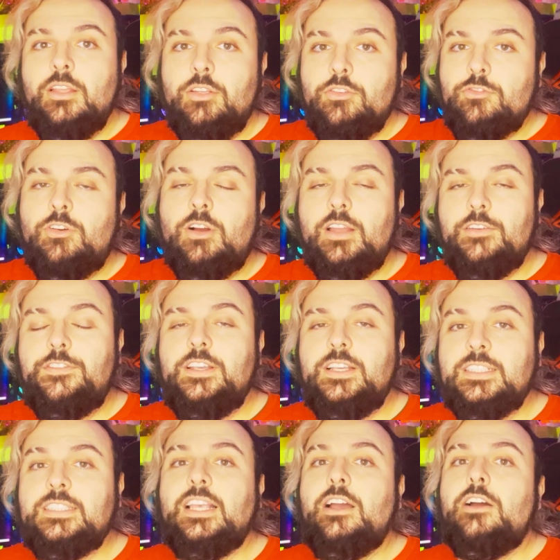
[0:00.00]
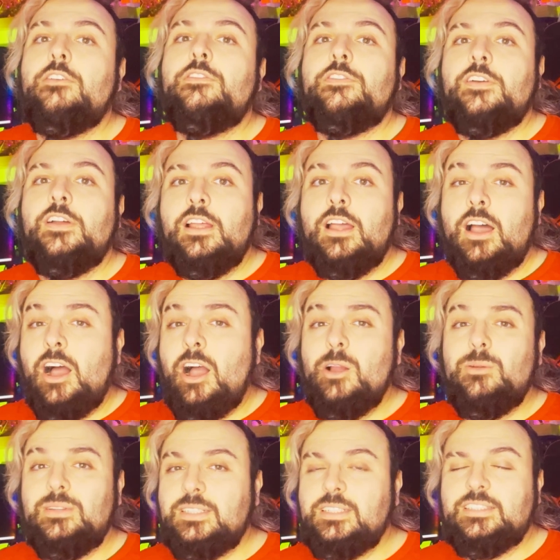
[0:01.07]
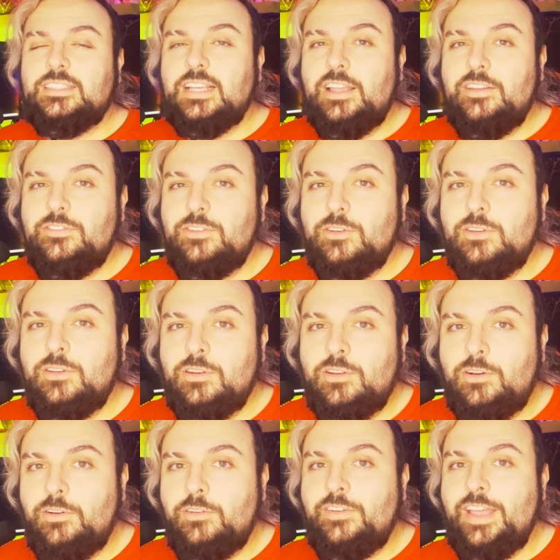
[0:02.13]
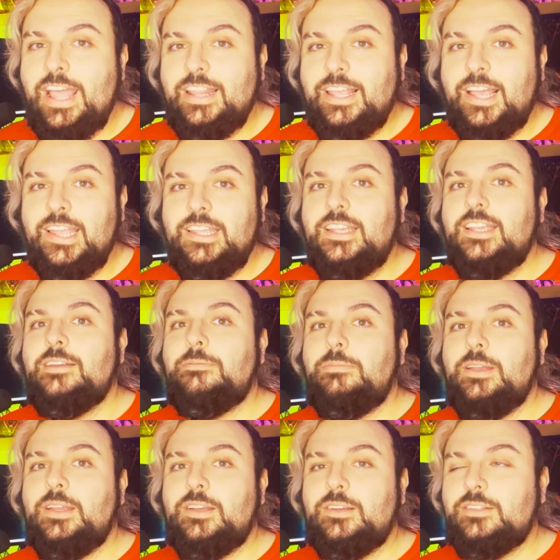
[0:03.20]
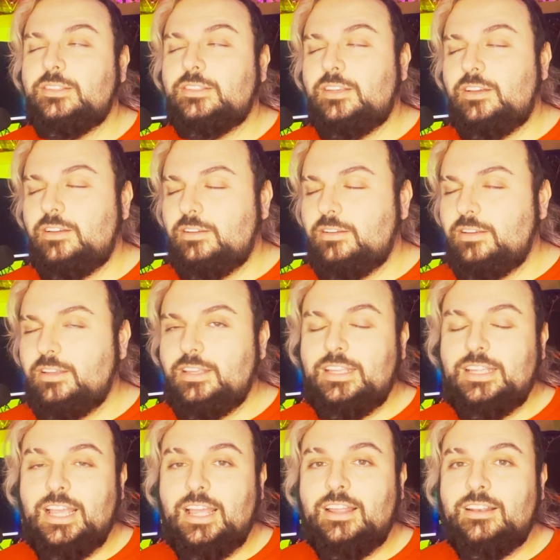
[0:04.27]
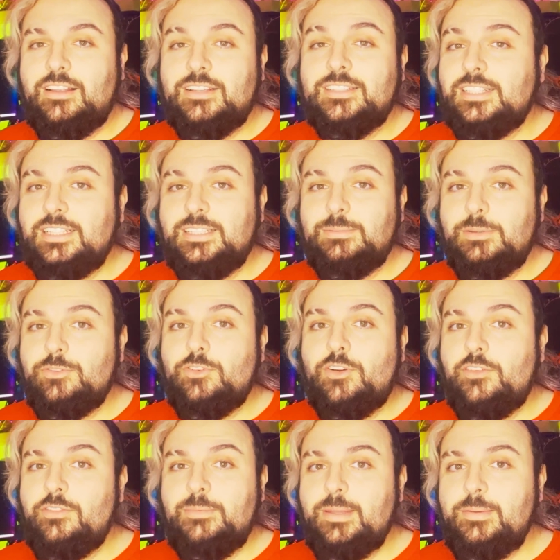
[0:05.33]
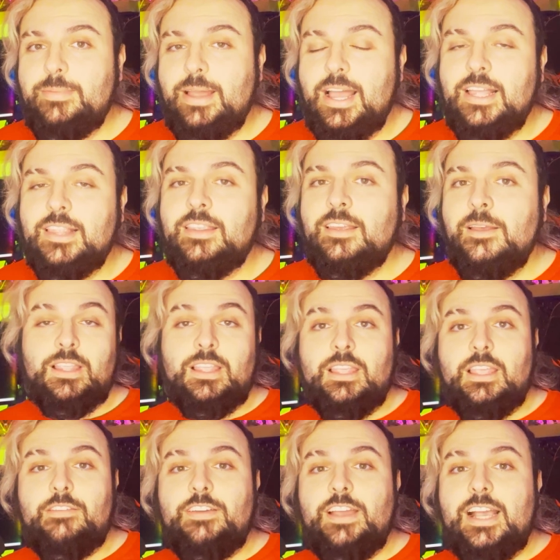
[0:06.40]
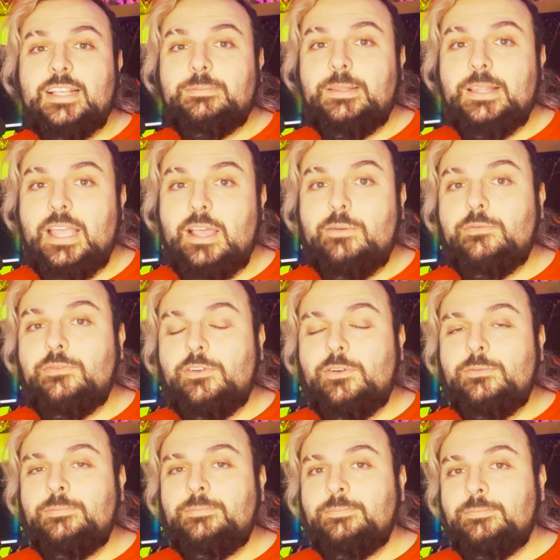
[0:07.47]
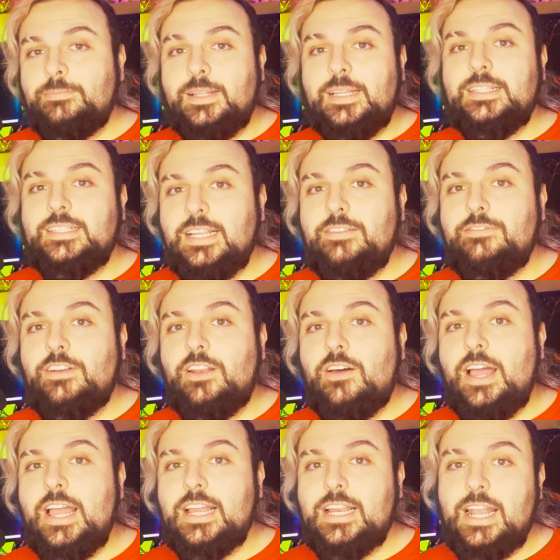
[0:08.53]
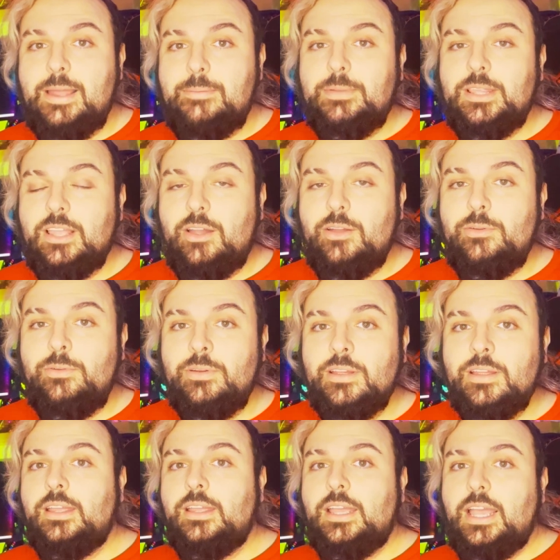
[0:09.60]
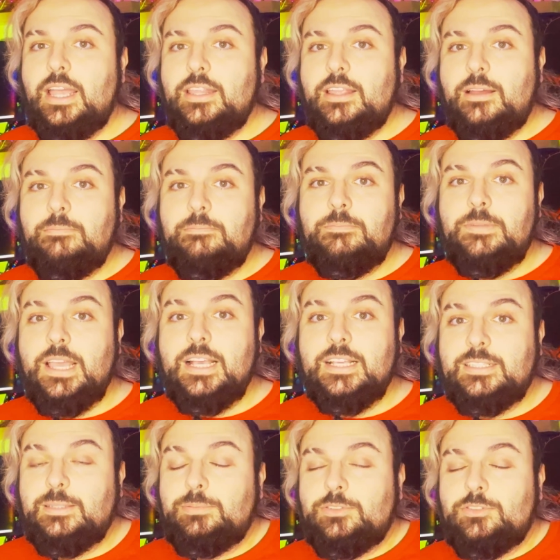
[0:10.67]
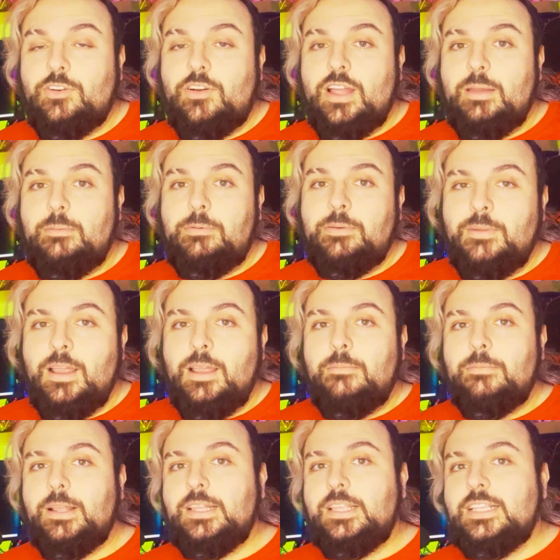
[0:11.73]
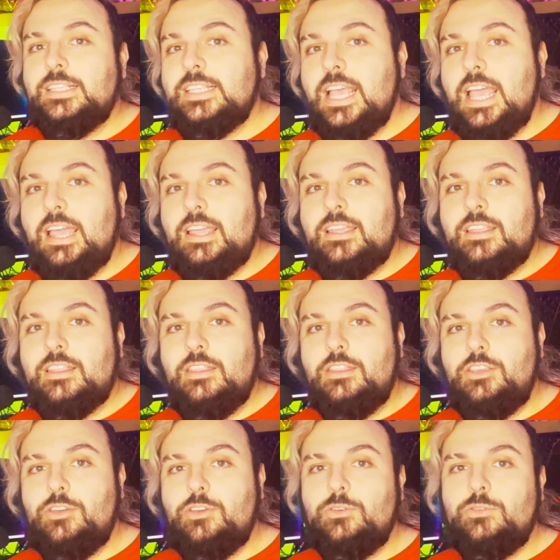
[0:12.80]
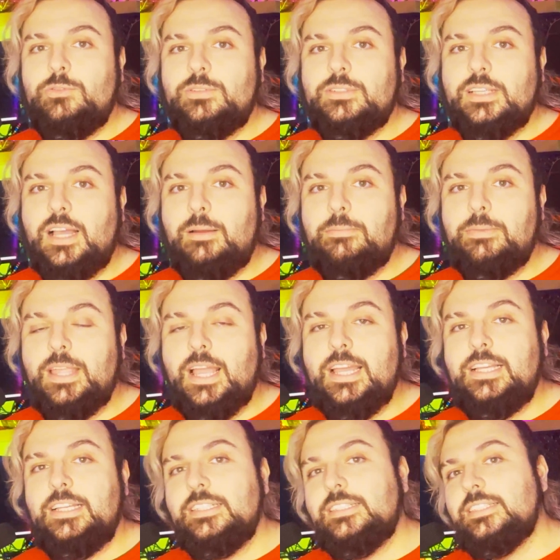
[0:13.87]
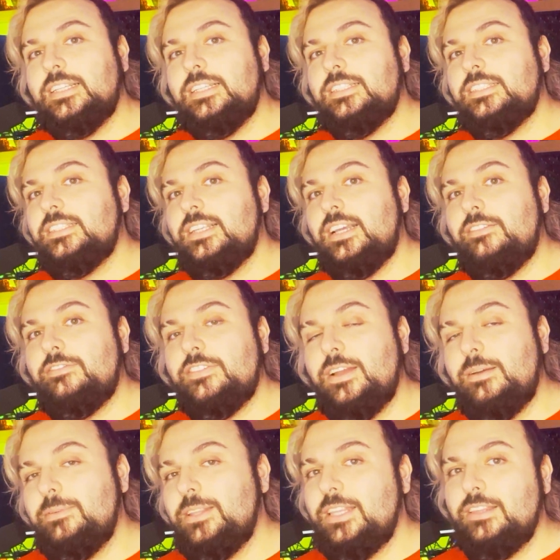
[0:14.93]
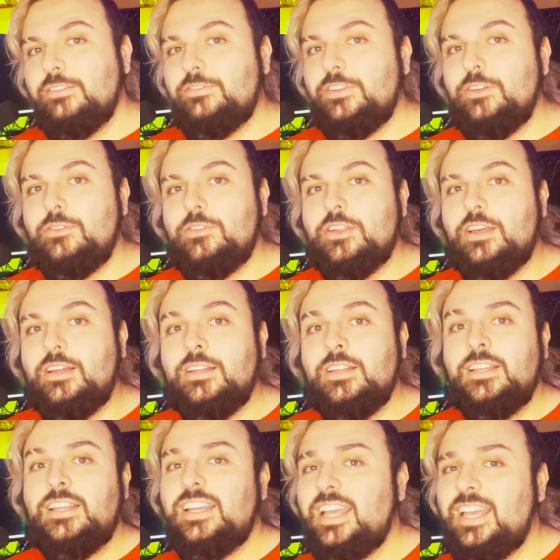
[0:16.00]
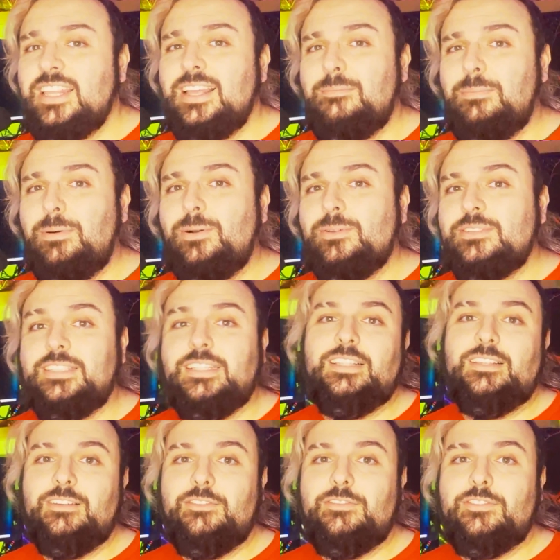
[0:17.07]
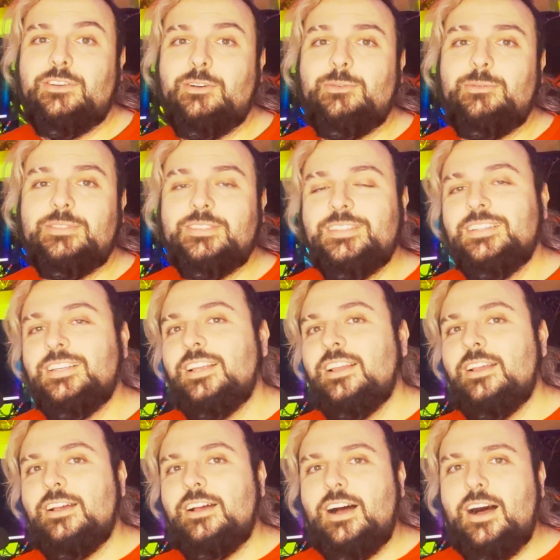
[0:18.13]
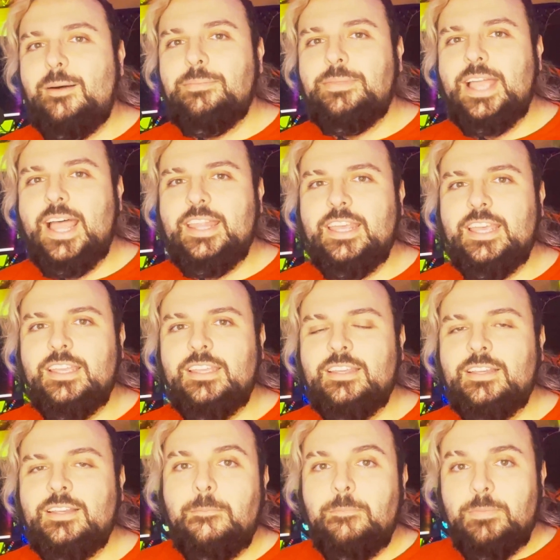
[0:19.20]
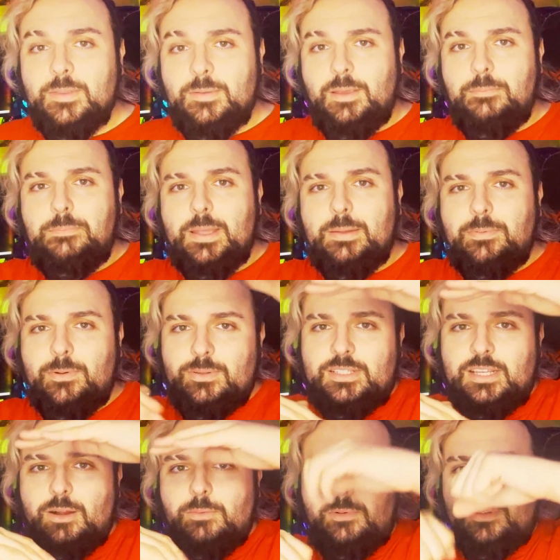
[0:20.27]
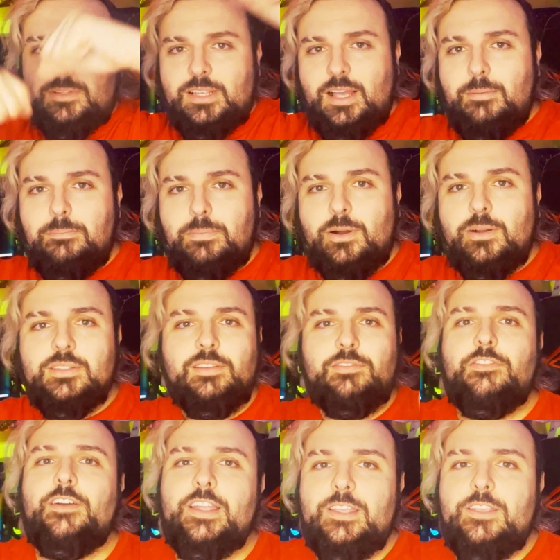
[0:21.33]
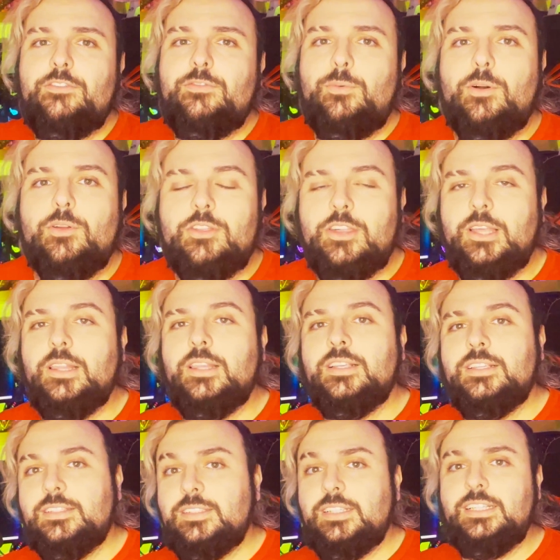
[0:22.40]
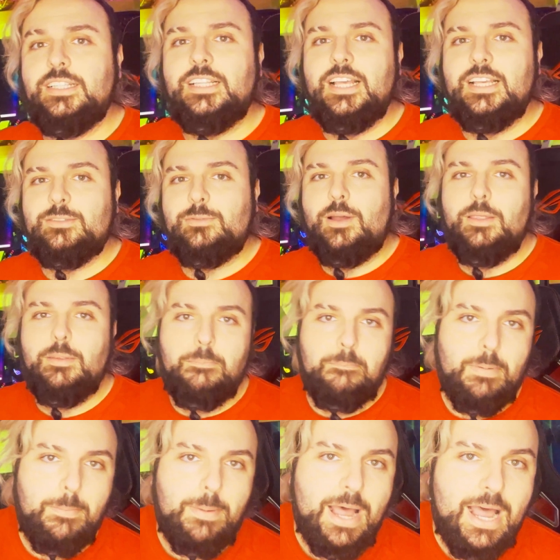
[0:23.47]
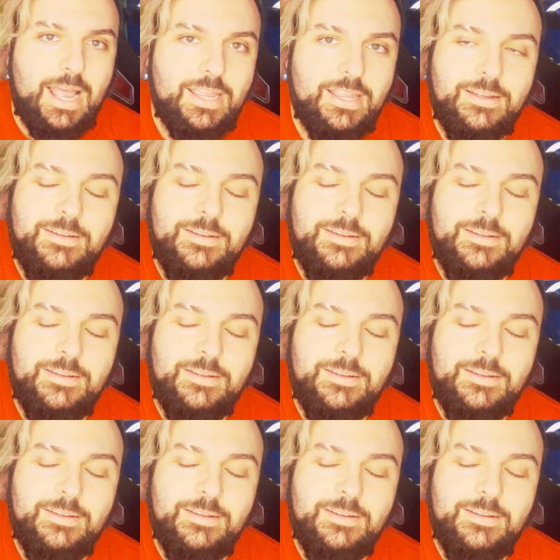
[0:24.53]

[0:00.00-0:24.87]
Try it for yourself. Hope this has saved you a lot of headache, because yeah, like I said, it's been driving me mad. If it has been helpful, please leave a like, let me know, and yeah, subscribe. Plenty of tech news updates and stuff coming in the future, and unboxing, of course. I'm Danny. So Big Bots, Little Bots, Unbox, and thank you for watching. See you in the next one. Bye bye.